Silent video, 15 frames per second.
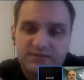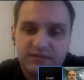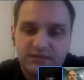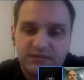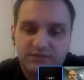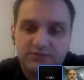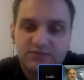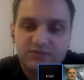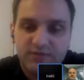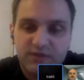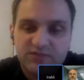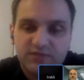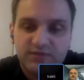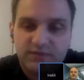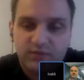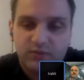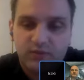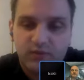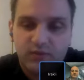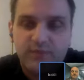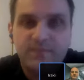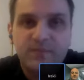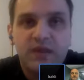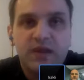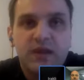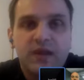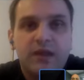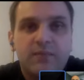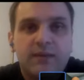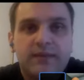the response to that query.
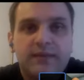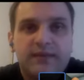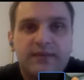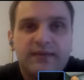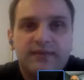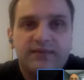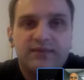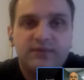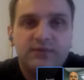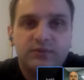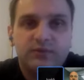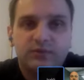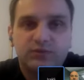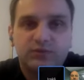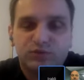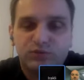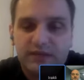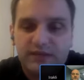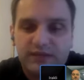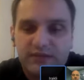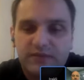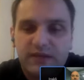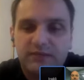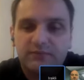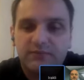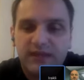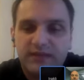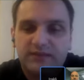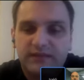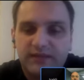But then to trim and
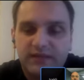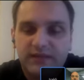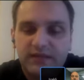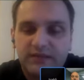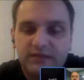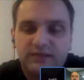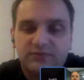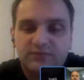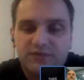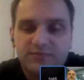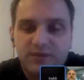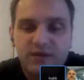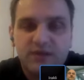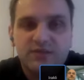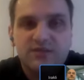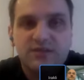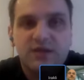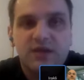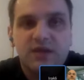make lean the response,